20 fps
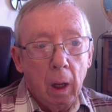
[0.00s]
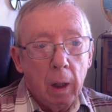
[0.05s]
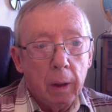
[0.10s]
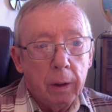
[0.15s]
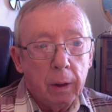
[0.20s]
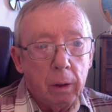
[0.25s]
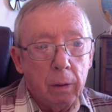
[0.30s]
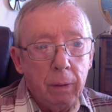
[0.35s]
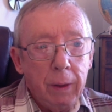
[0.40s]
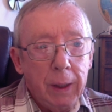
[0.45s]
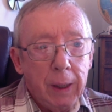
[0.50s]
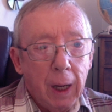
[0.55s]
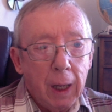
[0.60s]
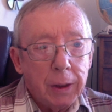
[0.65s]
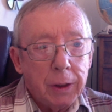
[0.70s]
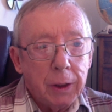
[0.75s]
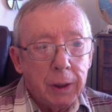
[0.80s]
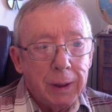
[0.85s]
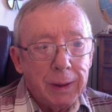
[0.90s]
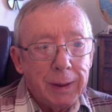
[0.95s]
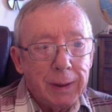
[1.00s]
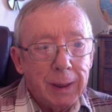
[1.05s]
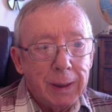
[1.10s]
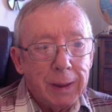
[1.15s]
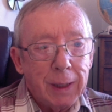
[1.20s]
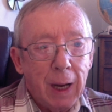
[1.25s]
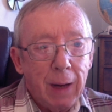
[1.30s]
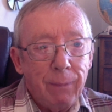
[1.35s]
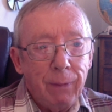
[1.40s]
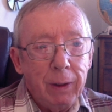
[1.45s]
the Greek actually
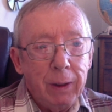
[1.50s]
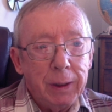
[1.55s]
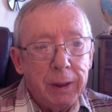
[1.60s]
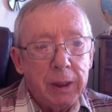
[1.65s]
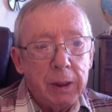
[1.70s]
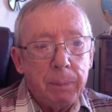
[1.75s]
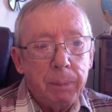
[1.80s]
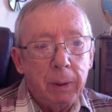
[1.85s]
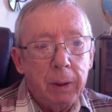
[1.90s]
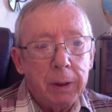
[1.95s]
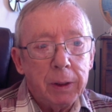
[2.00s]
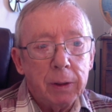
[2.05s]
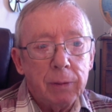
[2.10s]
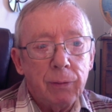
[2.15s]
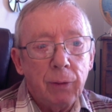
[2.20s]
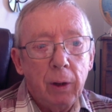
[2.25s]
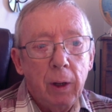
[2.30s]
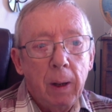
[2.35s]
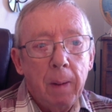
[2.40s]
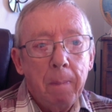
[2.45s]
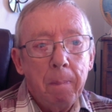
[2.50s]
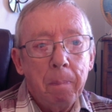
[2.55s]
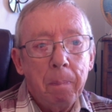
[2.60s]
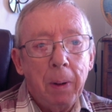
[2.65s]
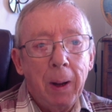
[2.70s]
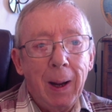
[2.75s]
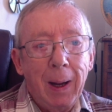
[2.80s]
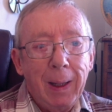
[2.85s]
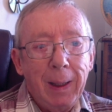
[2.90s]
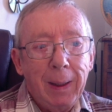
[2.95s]
says having a spirit of
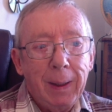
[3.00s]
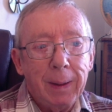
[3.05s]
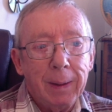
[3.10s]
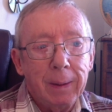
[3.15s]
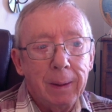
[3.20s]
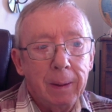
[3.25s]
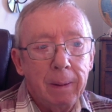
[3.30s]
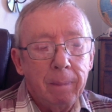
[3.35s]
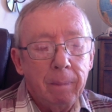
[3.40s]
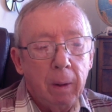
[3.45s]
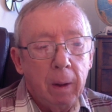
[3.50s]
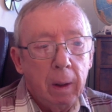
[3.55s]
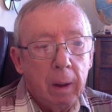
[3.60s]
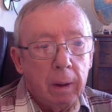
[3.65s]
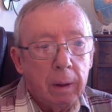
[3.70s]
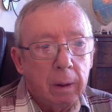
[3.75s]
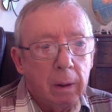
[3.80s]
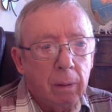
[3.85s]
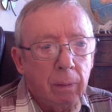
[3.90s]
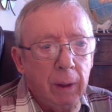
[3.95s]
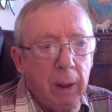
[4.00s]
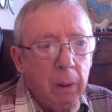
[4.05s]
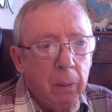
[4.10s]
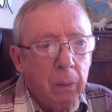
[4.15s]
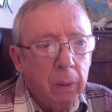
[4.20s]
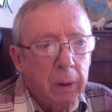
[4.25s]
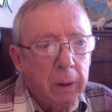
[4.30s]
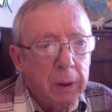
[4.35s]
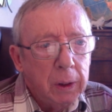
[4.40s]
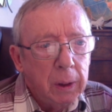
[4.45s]
python. The Greek
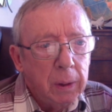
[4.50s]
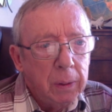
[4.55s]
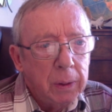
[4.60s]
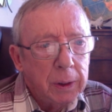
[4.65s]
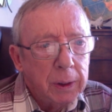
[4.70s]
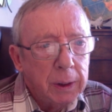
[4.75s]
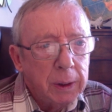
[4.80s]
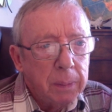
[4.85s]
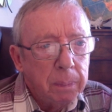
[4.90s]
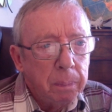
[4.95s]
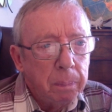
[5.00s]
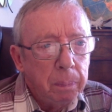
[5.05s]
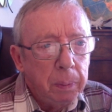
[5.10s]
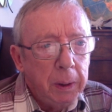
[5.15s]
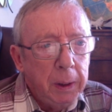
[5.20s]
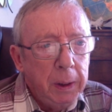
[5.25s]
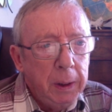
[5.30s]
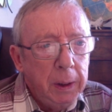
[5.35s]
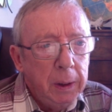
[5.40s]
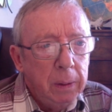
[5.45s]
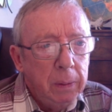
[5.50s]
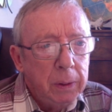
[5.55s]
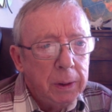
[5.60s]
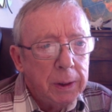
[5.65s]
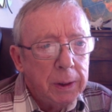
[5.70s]
word used is P U